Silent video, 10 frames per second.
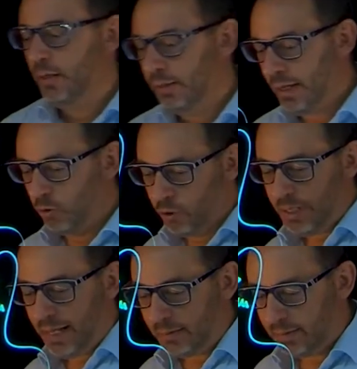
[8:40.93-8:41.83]
they are all
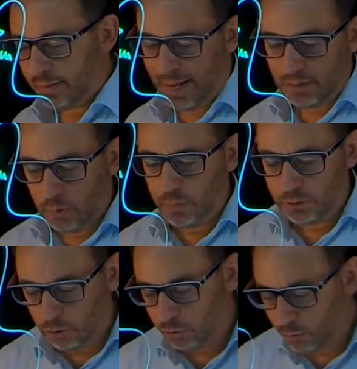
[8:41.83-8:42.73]
oriented
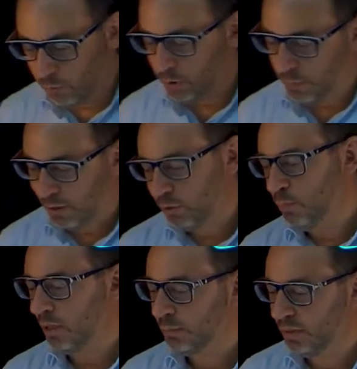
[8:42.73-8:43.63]
randomly due to the
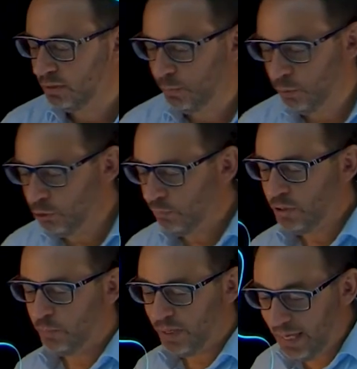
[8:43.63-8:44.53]
Maxwell-Boltzmann distribution
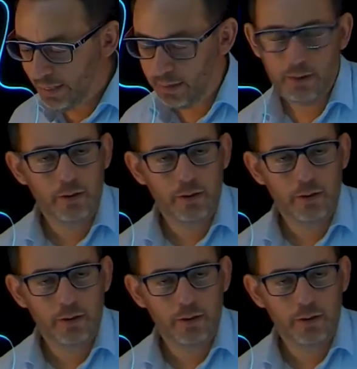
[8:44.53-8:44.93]
when you begin.